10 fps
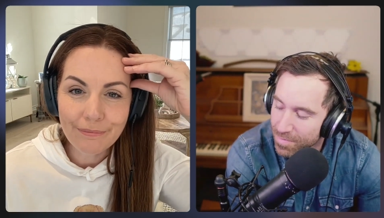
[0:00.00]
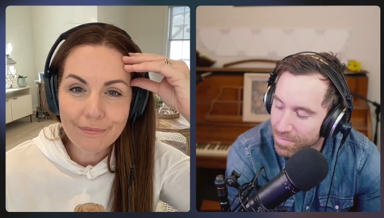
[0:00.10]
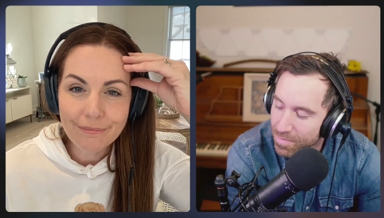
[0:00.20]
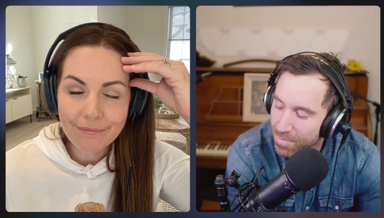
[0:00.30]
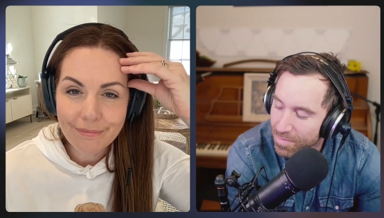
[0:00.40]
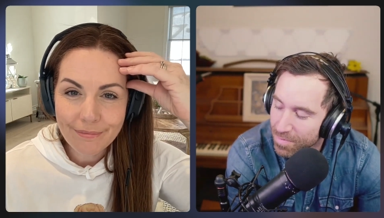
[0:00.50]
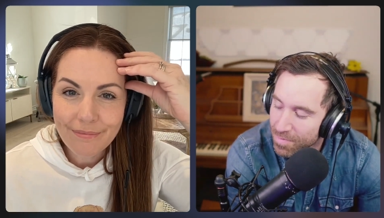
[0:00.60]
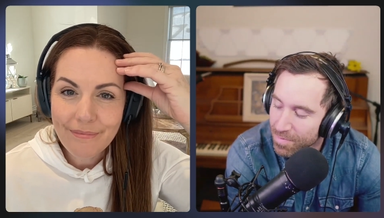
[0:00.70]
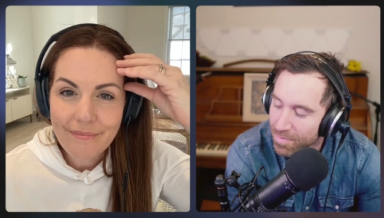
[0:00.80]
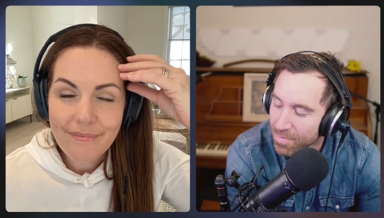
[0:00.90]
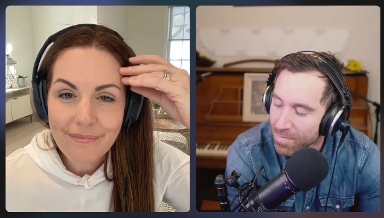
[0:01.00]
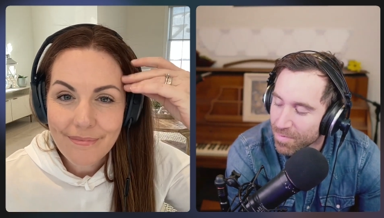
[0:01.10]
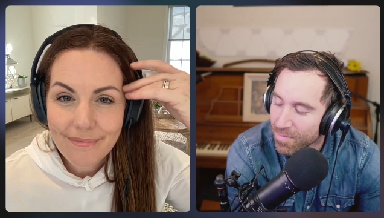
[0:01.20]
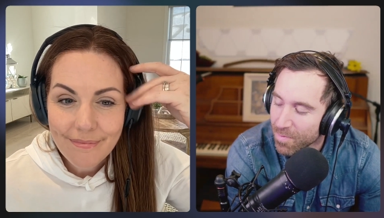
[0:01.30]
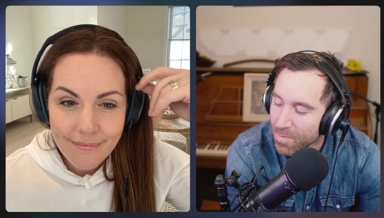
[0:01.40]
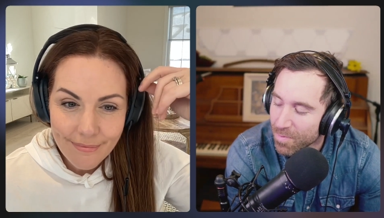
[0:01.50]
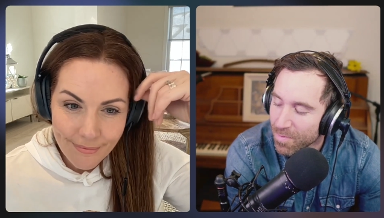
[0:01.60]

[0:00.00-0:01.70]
[no speech]